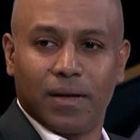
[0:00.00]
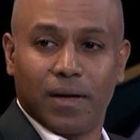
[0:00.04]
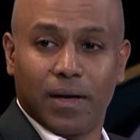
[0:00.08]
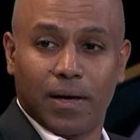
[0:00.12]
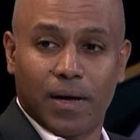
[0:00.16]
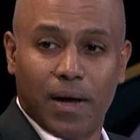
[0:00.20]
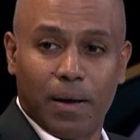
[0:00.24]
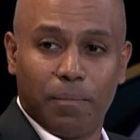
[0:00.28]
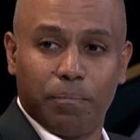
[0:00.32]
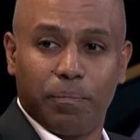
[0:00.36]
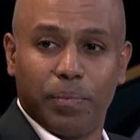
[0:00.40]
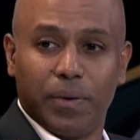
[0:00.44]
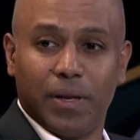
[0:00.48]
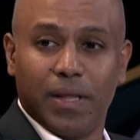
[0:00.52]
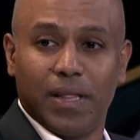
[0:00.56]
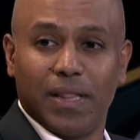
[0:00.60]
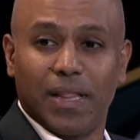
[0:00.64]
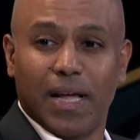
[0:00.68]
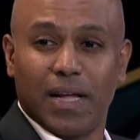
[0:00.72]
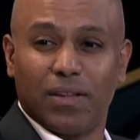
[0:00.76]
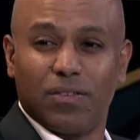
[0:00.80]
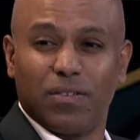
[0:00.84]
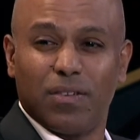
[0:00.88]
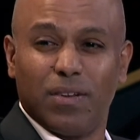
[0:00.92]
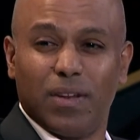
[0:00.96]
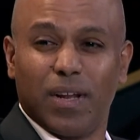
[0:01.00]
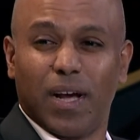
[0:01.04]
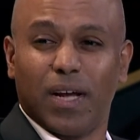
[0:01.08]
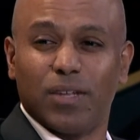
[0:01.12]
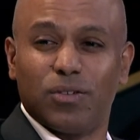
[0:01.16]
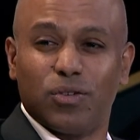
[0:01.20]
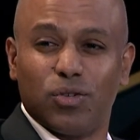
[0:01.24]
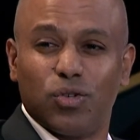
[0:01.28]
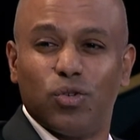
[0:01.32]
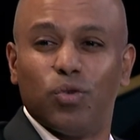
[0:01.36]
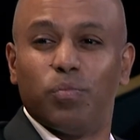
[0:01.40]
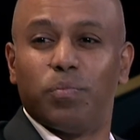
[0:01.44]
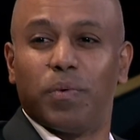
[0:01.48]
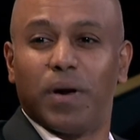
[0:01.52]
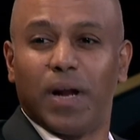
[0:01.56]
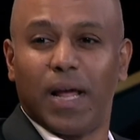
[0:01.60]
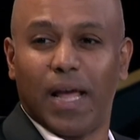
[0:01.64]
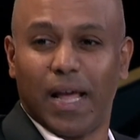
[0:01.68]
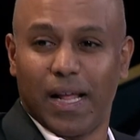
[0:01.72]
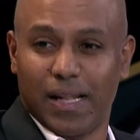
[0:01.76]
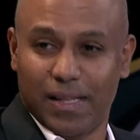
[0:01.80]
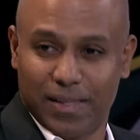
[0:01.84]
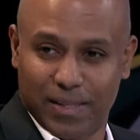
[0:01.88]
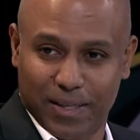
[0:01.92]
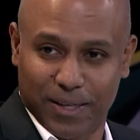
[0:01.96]
company that's not super
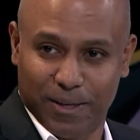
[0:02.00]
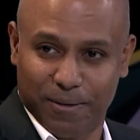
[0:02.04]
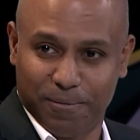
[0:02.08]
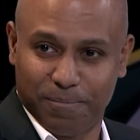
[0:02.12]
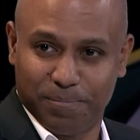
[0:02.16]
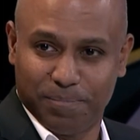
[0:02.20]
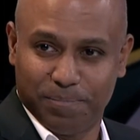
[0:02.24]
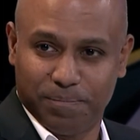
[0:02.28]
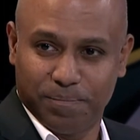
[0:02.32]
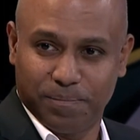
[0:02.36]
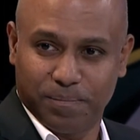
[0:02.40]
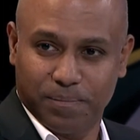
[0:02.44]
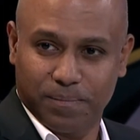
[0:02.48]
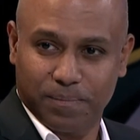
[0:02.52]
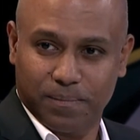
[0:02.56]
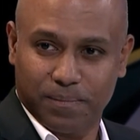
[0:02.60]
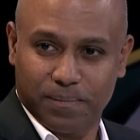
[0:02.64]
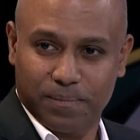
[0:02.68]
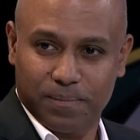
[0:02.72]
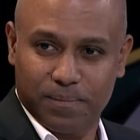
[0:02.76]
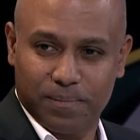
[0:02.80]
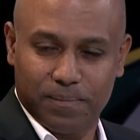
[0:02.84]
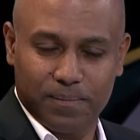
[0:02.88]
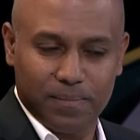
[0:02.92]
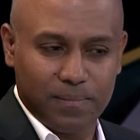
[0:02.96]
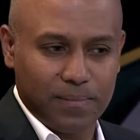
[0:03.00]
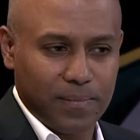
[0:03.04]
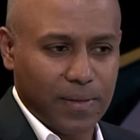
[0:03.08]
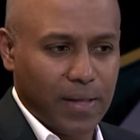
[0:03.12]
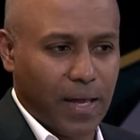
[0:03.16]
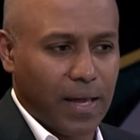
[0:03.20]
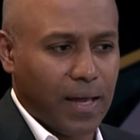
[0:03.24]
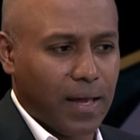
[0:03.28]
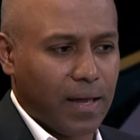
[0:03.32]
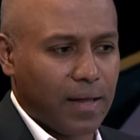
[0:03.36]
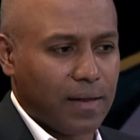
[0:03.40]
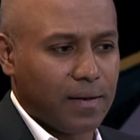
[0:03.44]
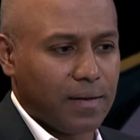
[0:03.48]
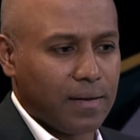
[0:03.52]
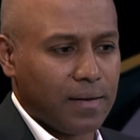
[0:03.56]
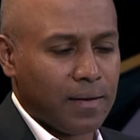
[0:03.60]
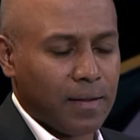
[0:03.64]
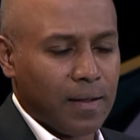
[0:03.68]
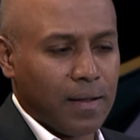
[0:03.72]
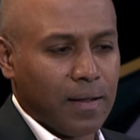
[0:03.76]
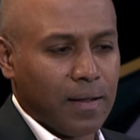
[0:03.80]
healthy. And